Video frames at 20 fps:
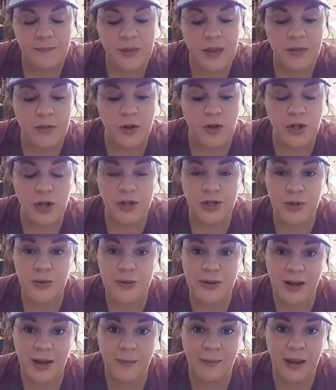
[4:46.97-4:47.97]
There's also
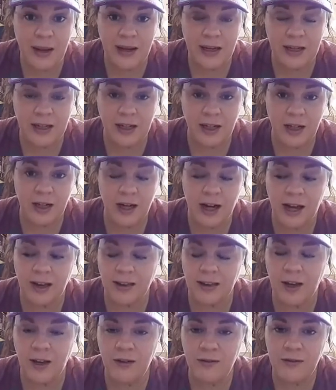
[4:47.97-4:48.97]
nutmeg in here. I
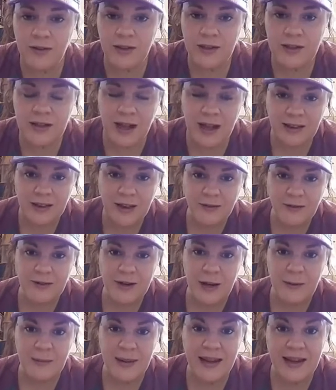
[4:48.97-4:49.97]
love this. I love
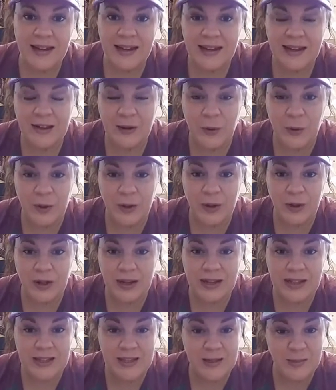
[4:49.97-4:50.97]
nutmeg oil
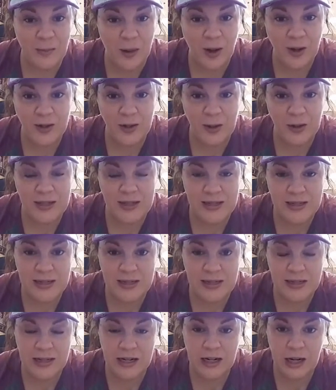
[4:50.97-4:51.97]
in small doses.
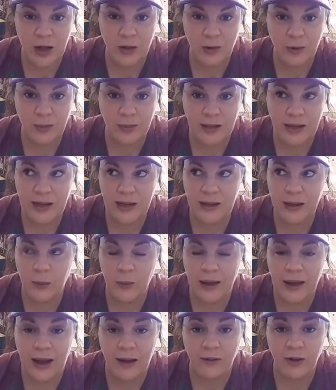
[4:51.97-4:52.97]
It's in another blend that
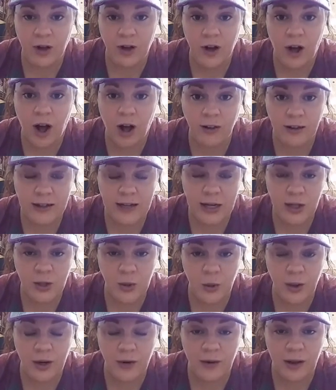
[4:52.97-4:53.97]
we have called Holiday
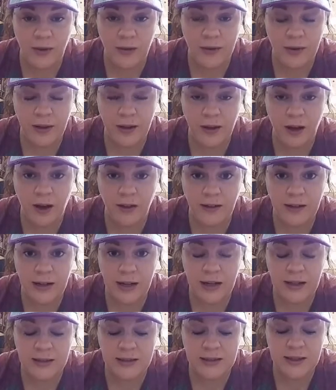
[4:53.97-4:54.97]
Joy around the
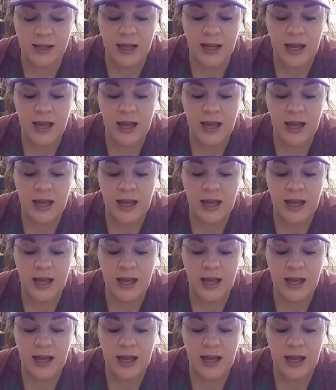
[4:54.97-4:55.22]
holidays.